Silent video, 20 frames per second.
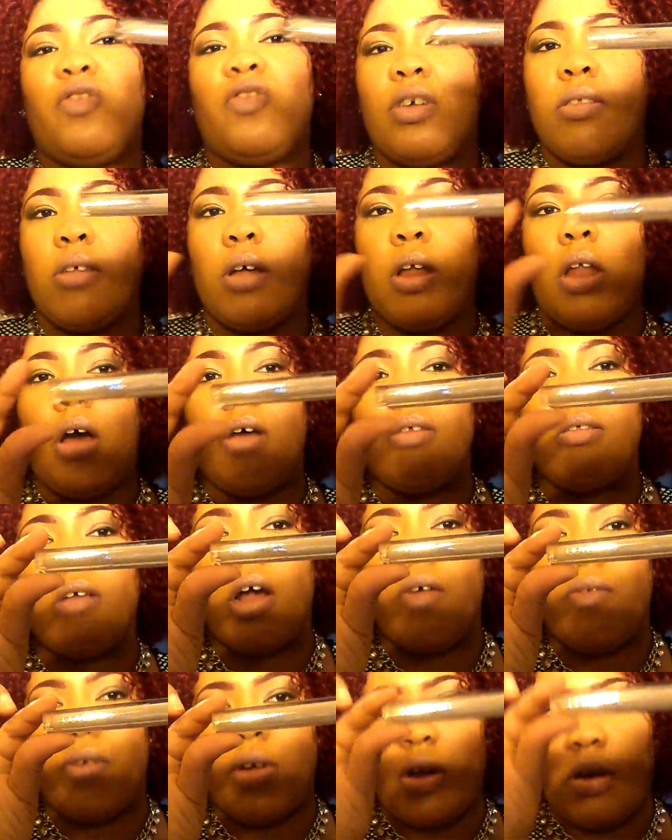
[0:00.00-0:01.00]
and just a gloss,
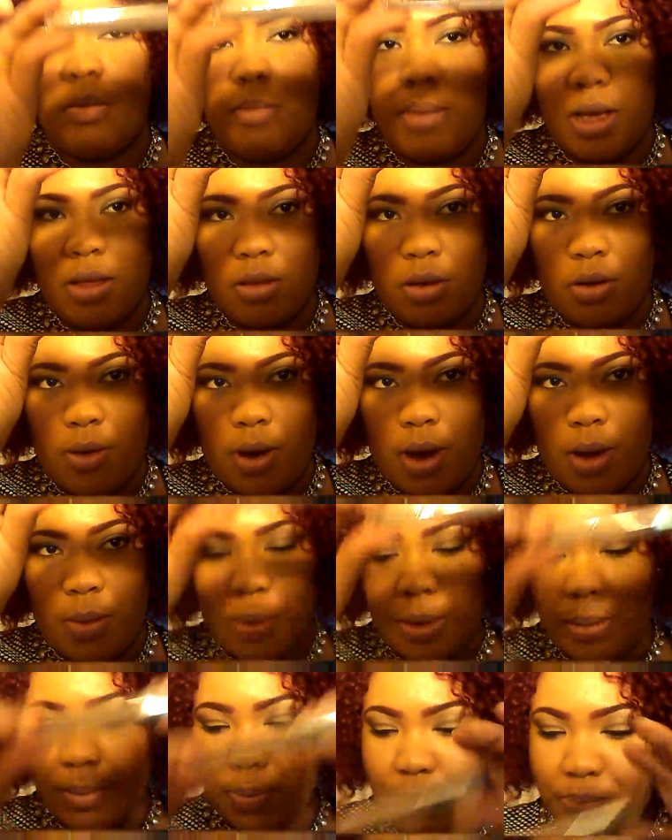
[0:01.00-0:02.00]
CoverGirl makes a great
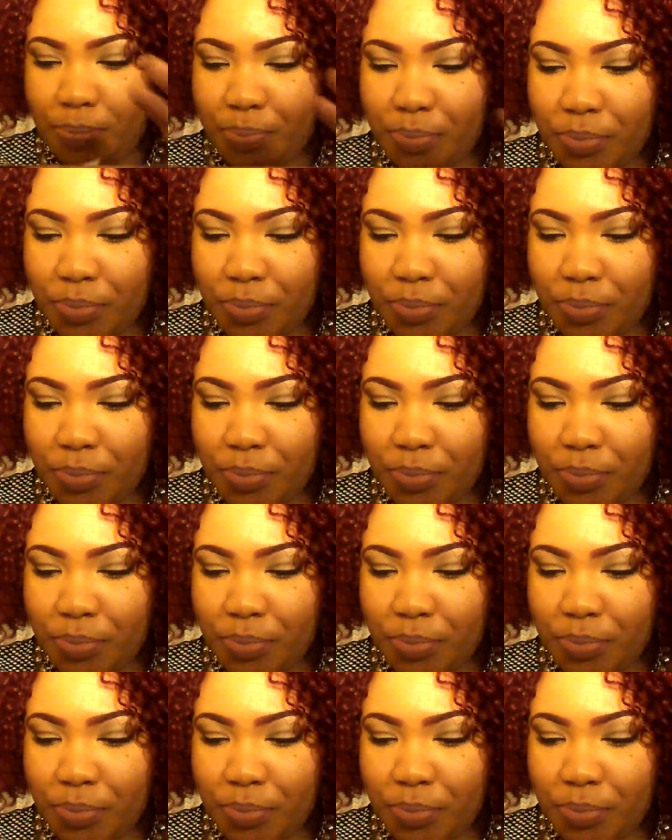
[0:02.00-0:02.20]
one.